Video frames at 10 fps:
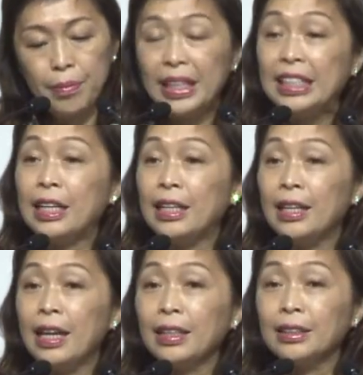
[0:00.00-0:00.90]
many
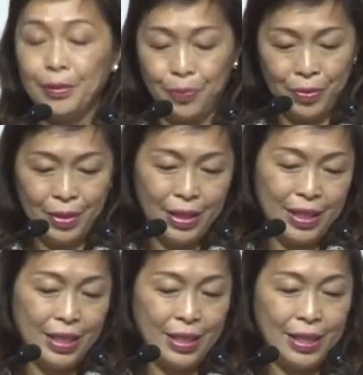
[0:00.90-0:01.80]
dialects,
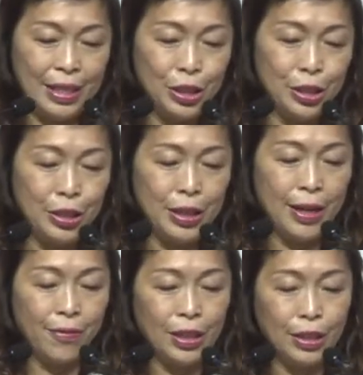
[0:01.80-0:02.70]
in addition
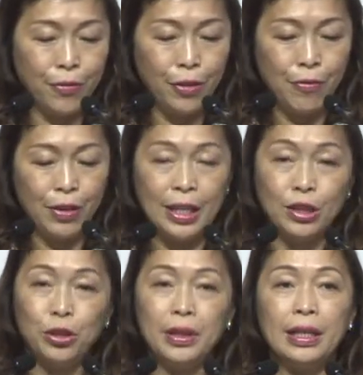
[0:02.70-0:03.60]
to having different
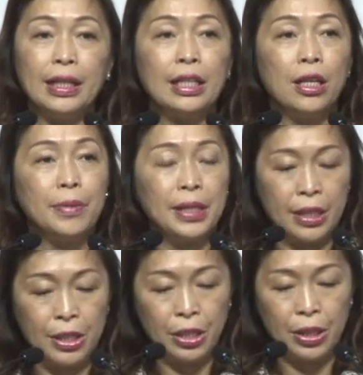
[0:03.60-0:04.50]
financial and economic
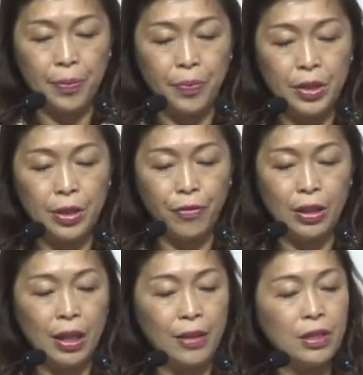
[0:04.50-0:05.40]
system,
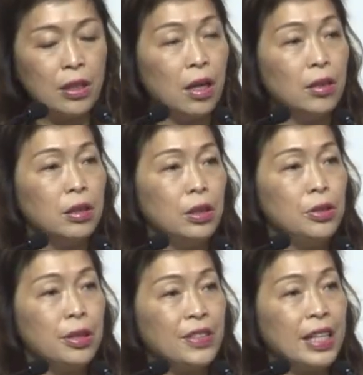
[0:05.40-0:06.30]
different lifestyles,
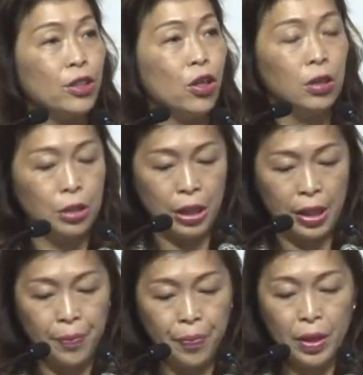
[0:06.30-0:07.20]
use of
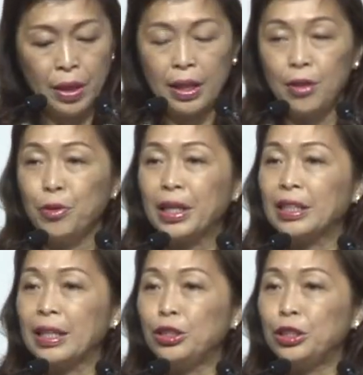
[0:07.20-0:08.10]
technology, and
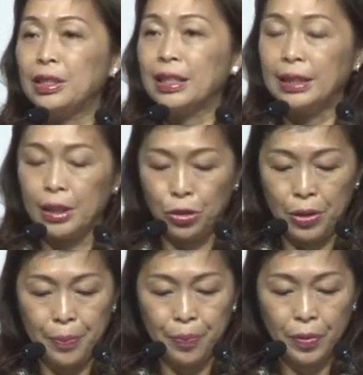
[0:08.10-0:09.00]
regulations,
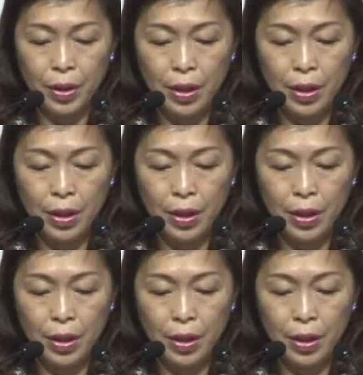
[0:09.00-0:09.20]
etc.